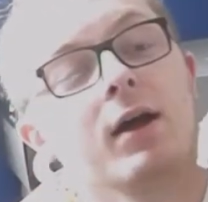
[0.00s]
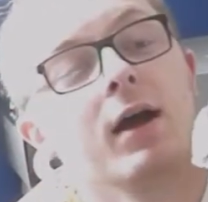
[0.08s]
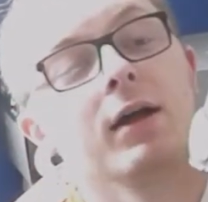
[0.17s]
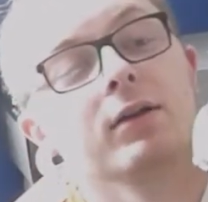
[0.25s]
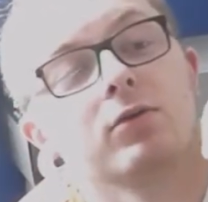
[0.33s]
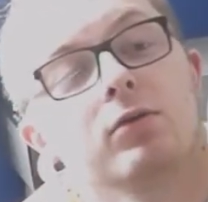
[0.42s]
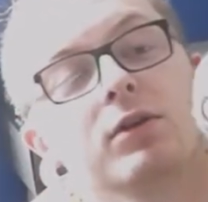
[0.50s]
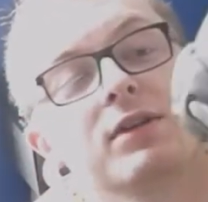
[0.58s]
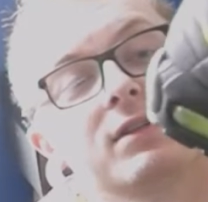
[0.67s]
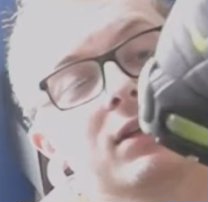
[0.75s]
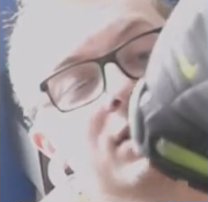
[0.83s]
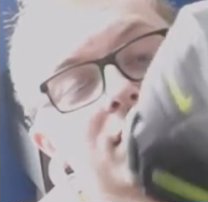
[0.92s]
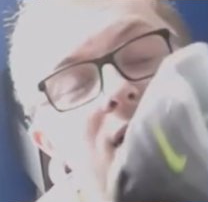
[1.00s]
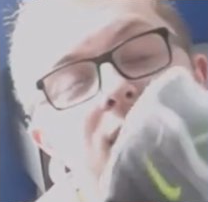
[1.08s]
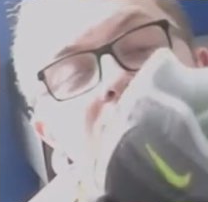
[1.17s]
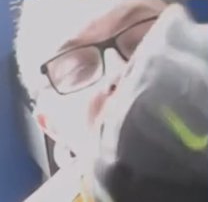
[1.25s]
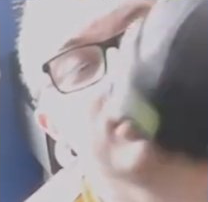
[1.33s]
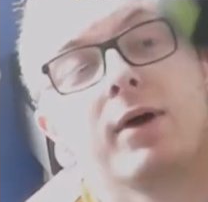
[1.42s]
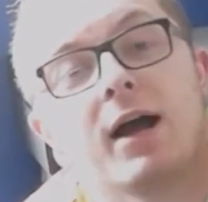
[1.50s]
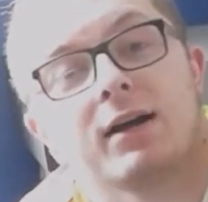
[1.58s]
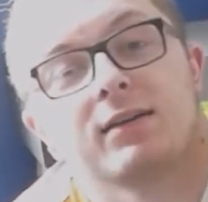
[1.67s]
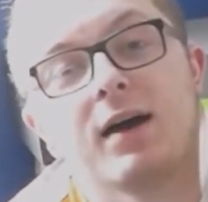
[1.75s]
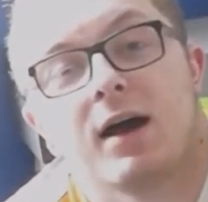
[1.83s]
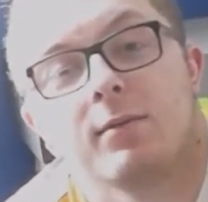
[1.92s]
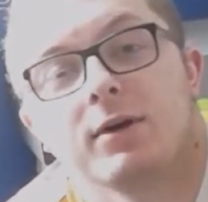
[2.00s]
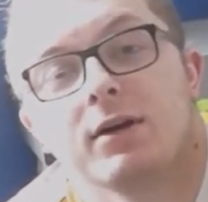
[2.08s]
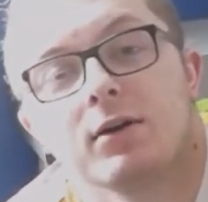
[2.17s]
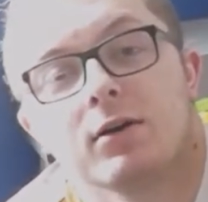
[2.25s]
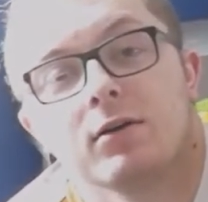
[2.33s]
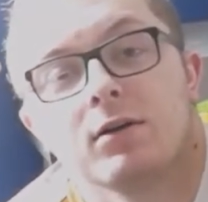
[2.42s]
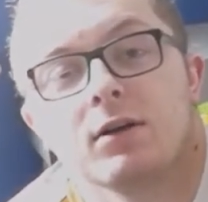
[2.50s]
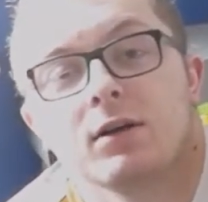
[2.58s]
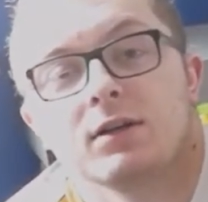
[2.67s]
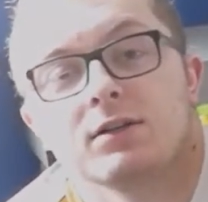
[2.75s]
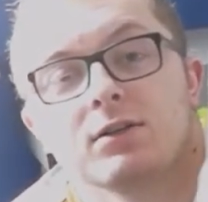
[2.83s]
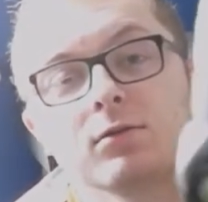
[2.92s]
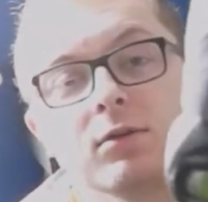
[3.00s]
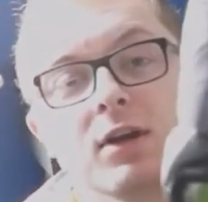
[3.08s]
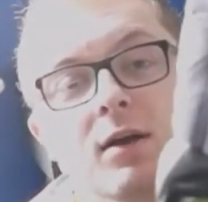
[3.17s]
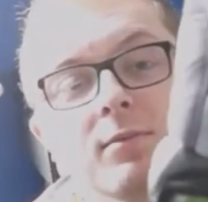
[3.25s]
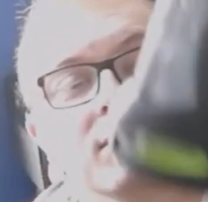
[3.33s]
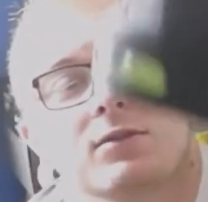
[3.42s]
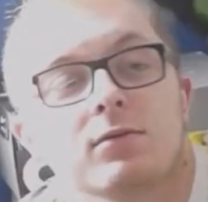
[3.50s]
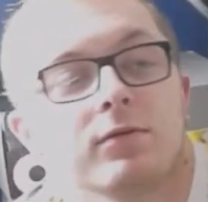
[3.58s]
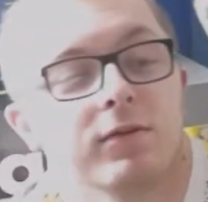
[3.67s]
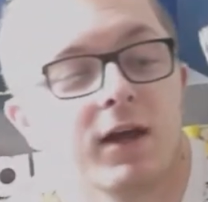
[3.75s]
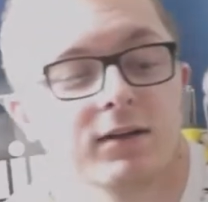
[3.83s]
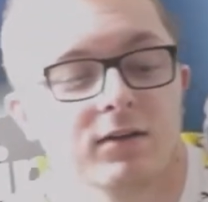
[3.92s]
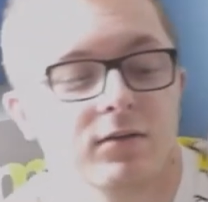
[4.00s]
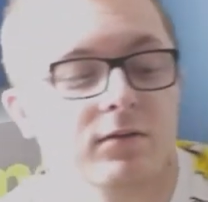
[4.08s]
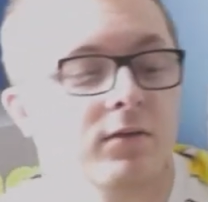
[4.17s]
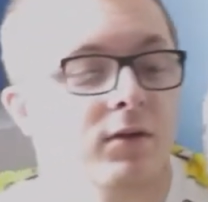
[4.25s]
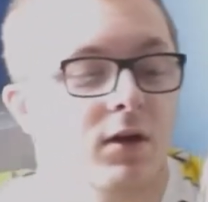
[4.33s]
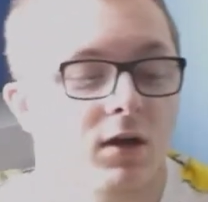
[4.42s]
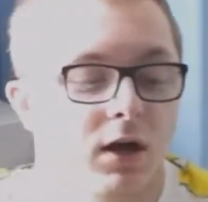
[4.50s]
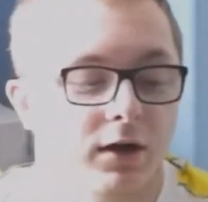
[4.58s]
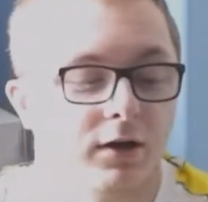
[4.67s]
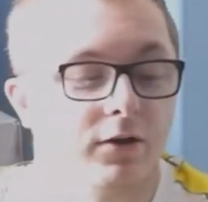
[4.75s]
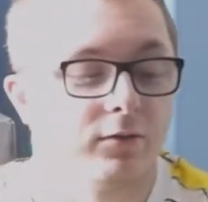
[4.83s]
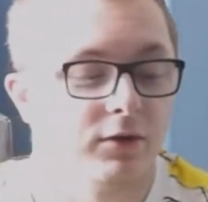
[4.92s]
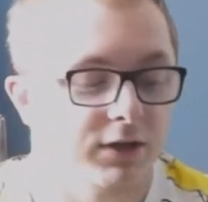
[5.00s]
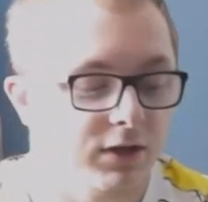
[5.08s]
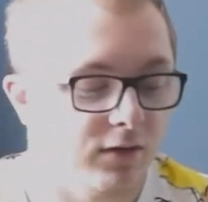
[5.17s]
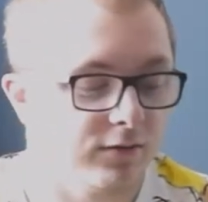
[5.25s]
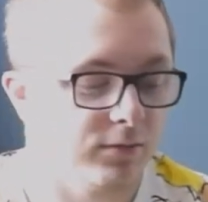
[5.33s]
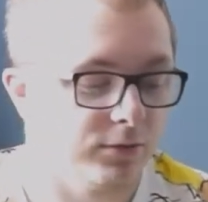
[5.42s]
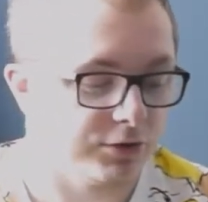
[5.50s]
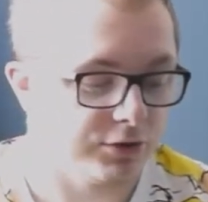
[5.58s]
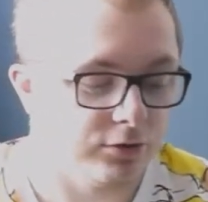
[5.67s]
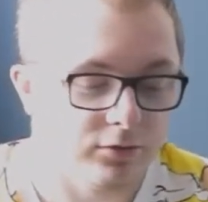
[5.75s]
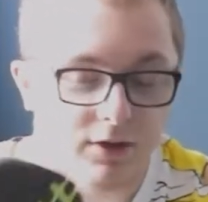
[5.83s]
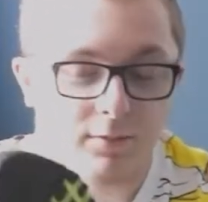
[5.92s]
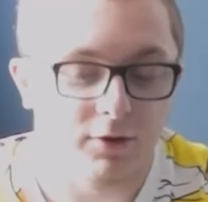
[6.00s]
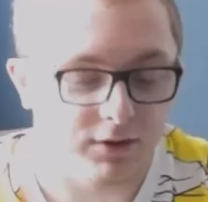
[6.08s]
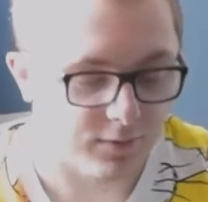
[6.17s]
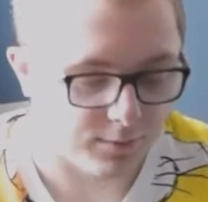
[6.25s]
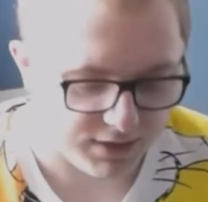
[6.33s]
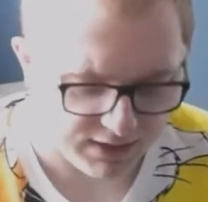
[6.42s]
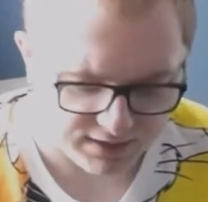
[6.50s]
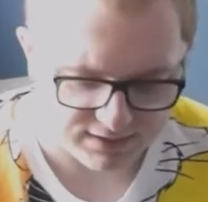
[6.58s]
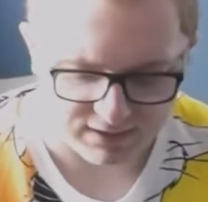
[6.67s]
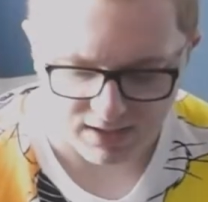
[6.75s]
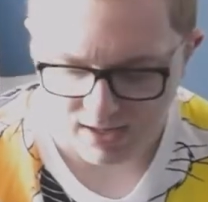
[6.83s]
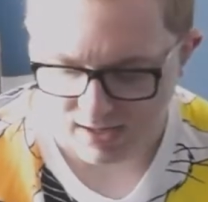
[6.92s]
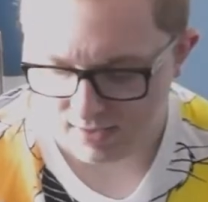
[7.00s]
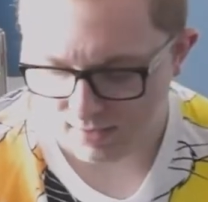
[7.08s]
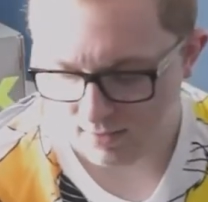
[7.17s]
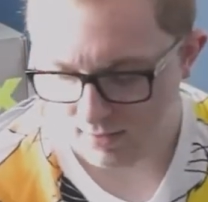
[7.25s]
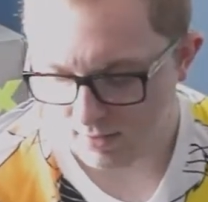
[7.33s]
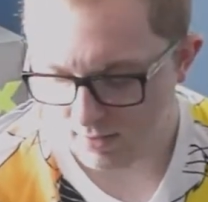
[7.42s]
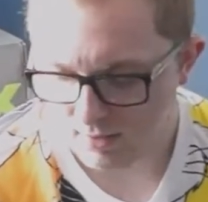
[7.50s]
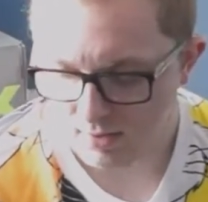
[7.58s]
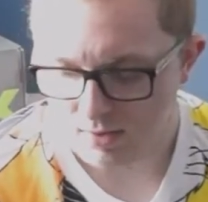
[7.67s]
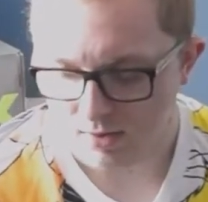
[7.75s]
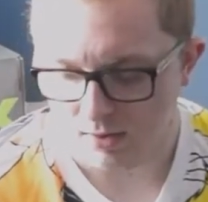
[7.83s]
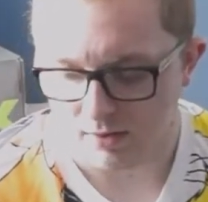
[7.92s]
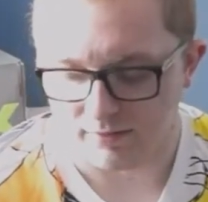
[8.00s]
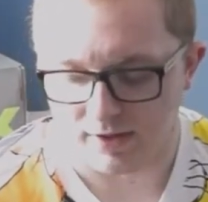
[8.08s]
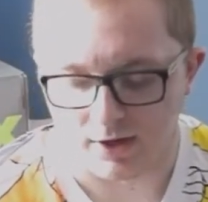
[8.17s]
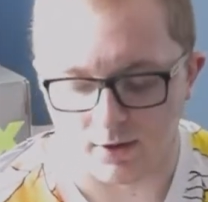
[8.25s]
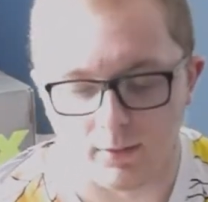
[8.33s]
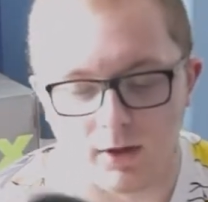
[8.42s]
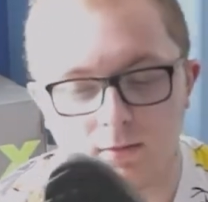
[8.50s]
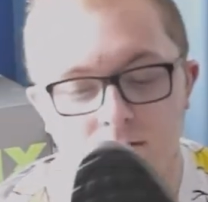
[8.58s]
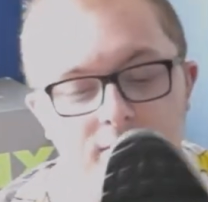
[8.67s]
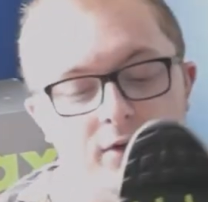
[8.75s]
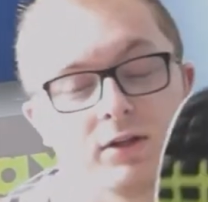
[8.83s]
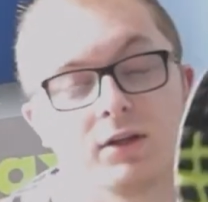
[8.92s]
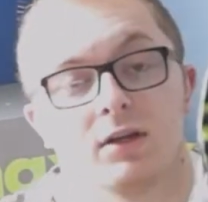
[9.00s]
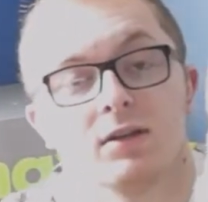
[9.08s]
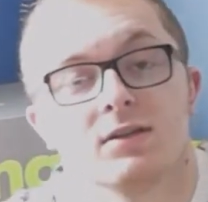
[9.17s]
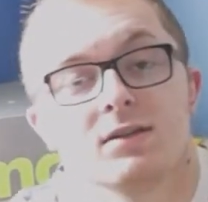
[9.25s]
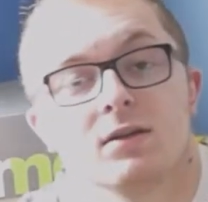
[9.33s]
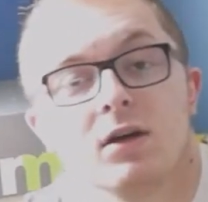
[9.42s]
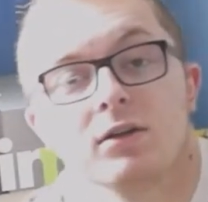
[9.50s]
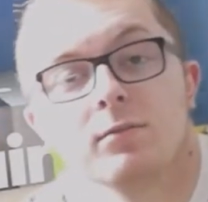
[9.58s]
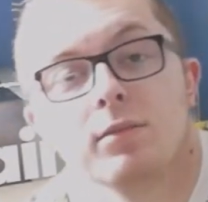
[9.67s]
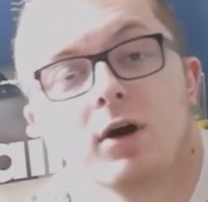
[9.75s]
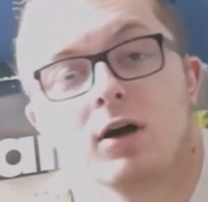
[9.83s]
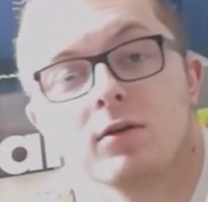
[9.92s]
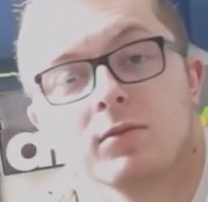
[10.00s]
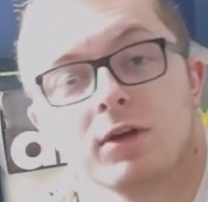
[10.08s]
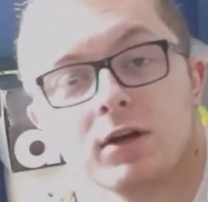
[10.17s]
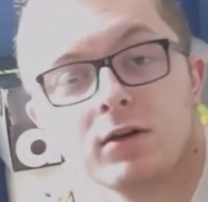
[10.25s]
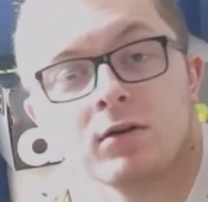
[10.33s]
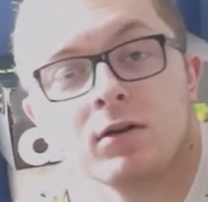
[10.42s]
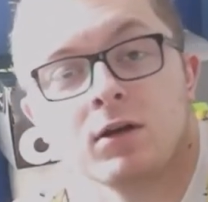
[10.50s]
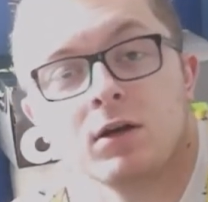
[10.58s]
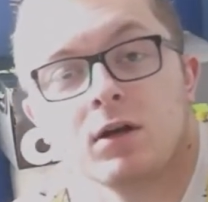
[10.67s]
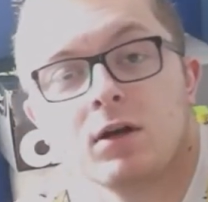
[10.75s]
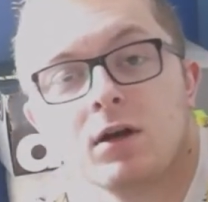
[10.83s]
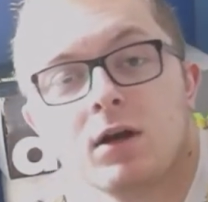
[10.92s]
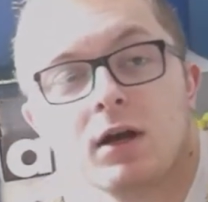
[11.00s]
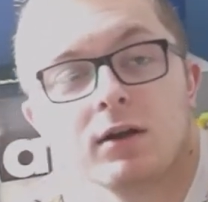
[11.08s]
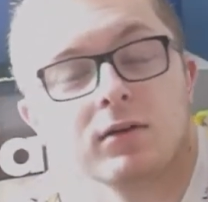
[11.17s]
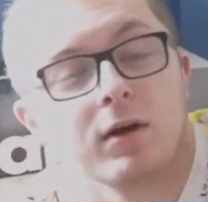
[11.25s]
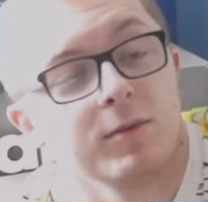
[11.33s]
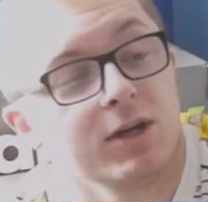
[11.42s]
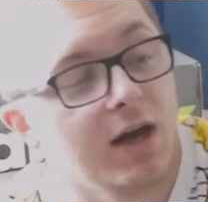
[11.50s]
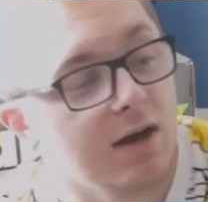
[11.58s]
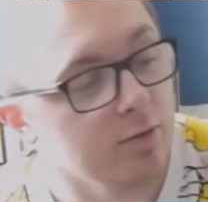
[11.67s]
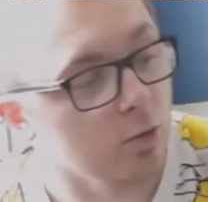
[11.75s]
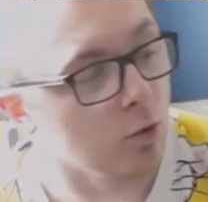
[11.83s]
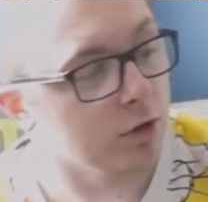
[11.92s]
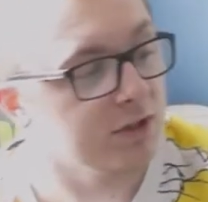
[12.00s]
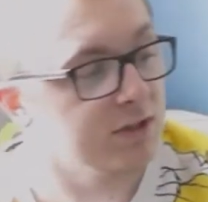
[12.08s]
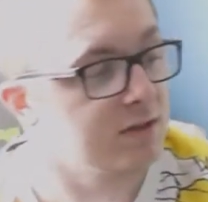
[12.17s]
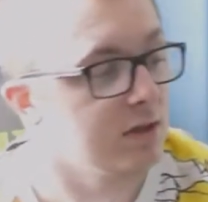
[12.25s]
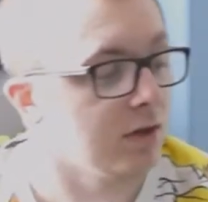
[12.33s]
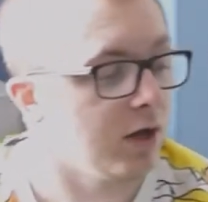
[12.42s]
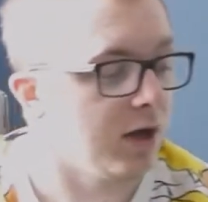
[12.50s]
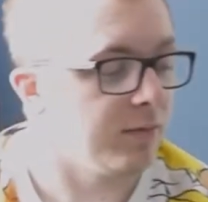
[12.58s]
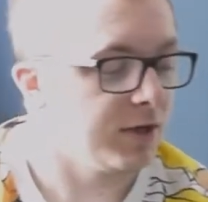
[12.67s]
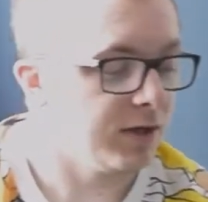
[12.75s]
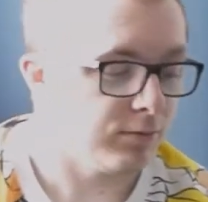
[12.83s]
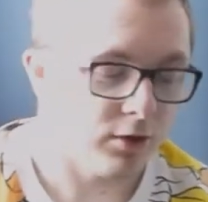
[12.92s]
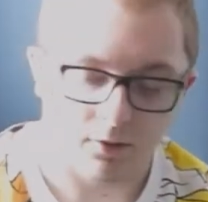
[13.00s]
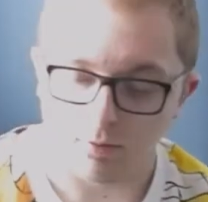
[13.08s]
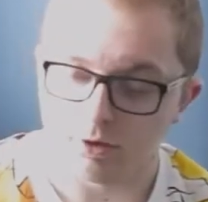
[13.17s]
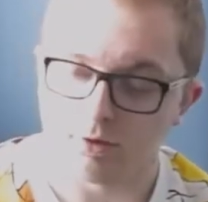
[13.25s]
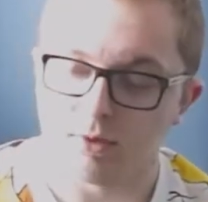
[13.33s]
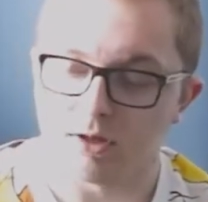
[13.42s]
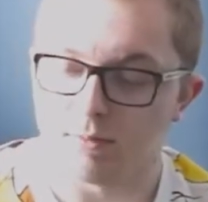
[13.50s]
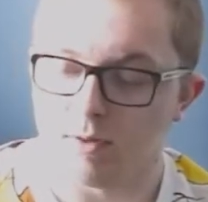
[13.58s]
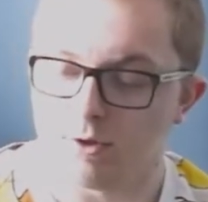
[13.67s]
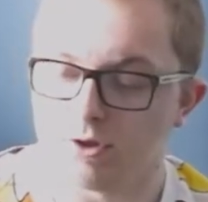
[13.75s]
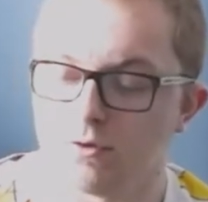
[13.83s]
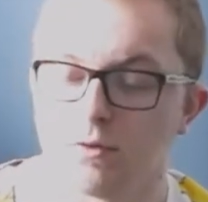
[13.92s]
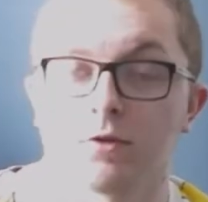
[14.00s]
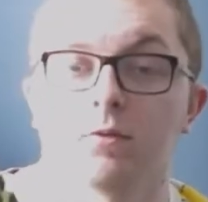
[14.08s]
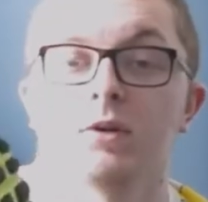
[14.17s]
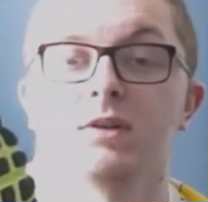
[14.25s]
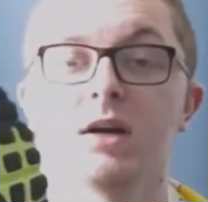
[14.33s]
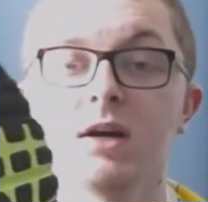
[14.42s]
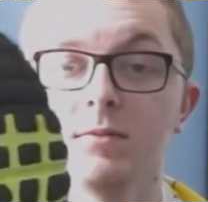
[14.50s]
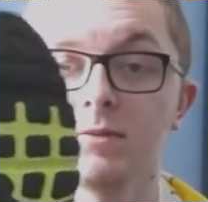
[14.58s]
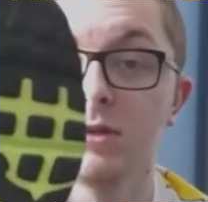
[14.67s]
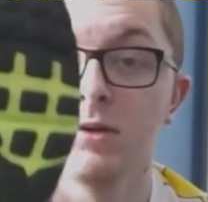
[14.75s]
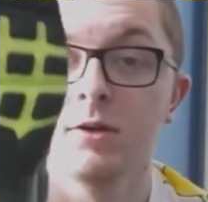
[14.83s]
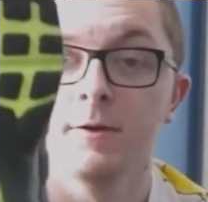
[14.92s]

And the coolest thing is that this back tab here is 3M and it's reflective. Another really comfortable shoe. They put the PSI of the air bubbles on the bottom there. And I mean, I haven't worn these a lot. I mean, I've probably worn them like maybe 2 or 3 times.